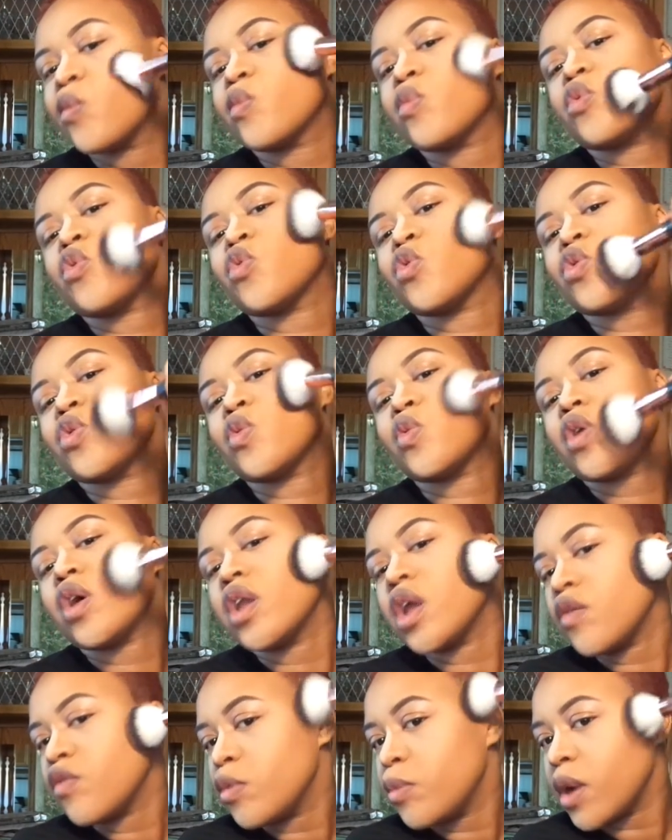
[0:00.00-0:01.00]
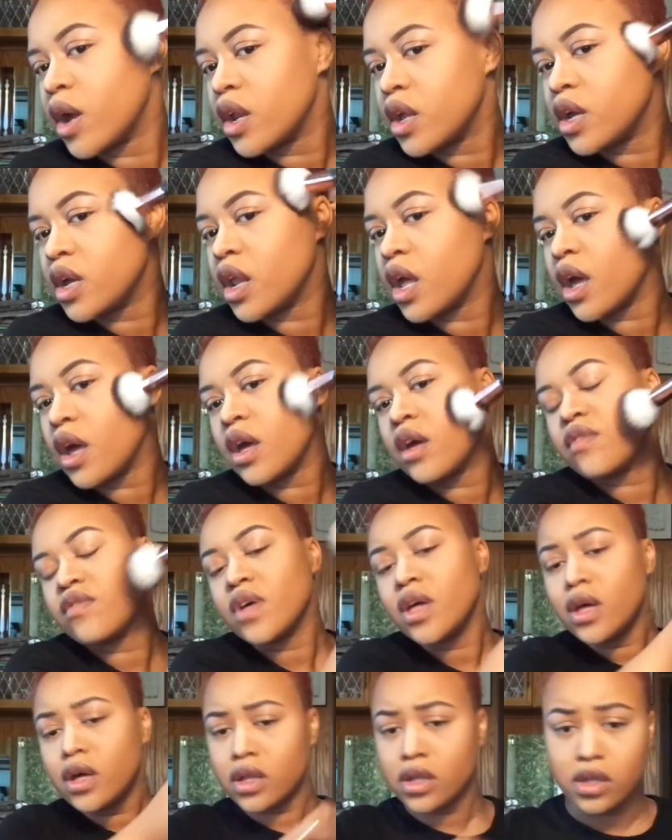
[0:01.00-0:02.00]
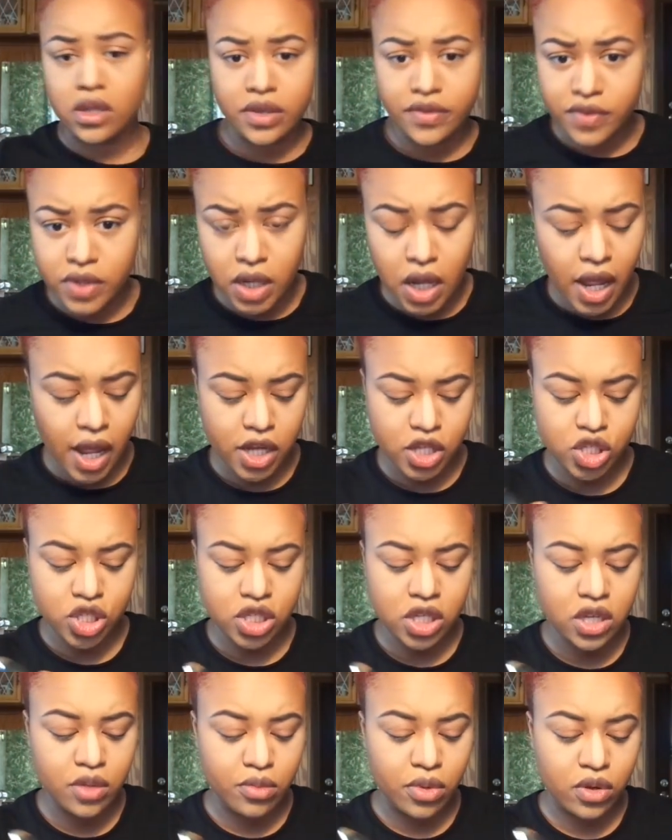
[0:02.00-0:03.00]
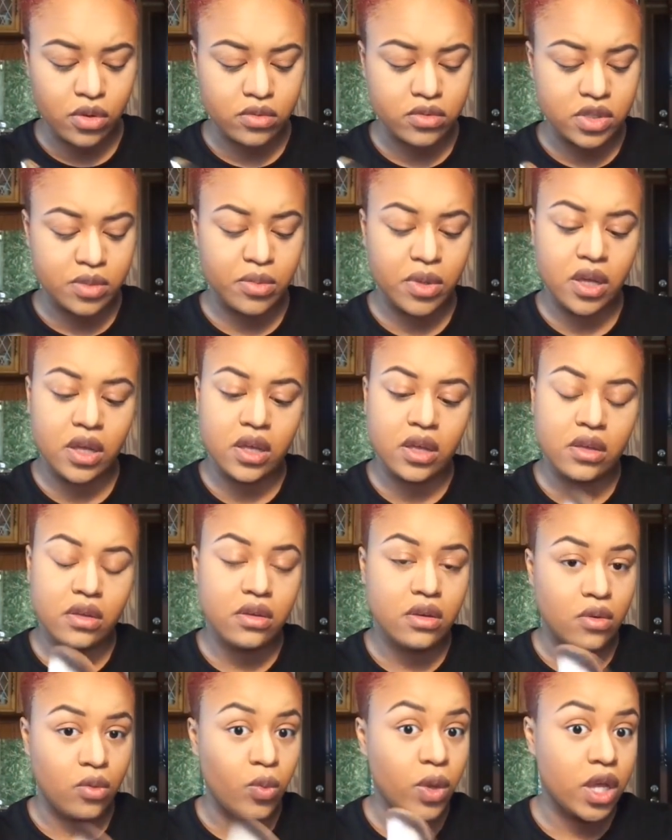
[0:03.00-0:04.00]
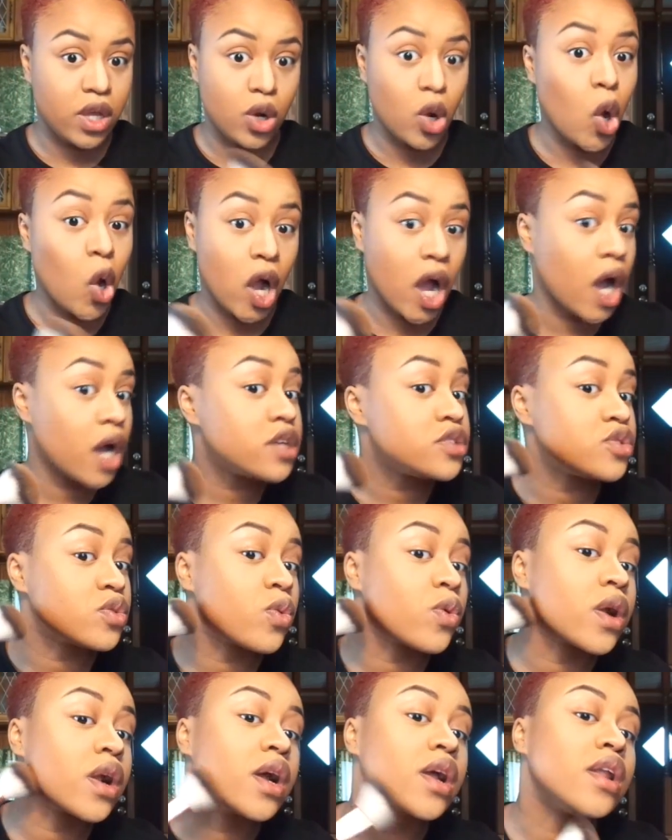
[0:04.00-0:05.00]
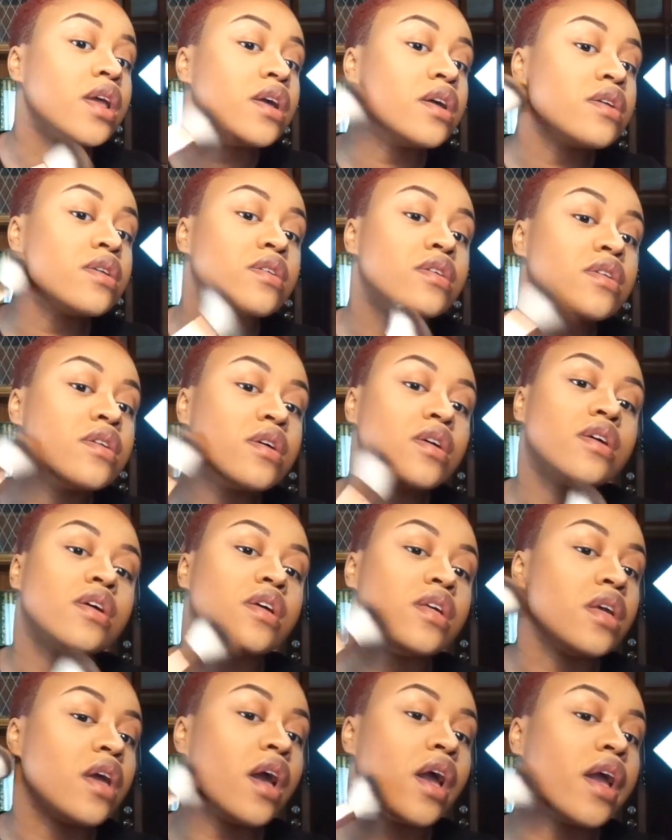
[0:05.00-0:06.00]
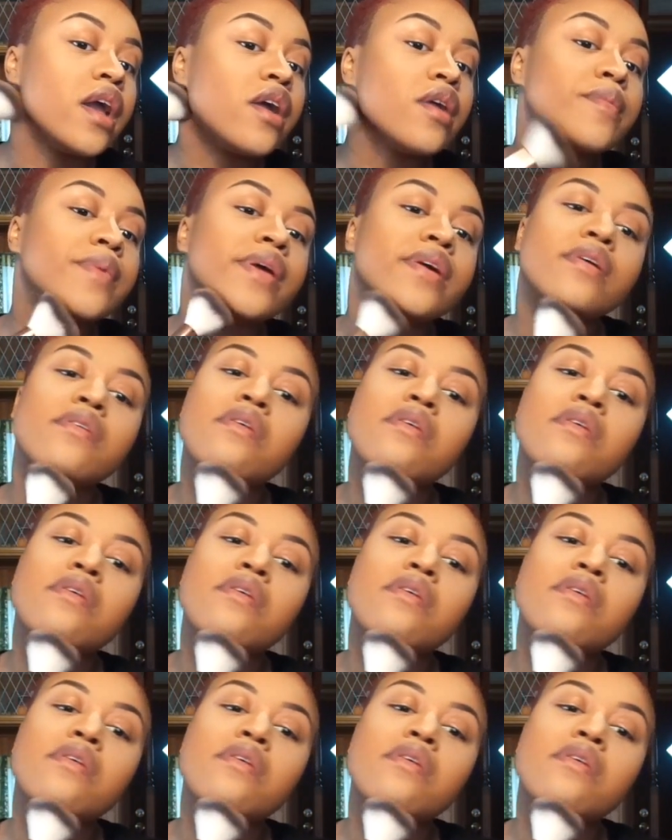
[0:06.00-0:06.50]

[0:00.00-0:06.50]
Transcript: Because, you know, not everybody can have lifted ass cheekbones, but we can all contour, honey. You hear me?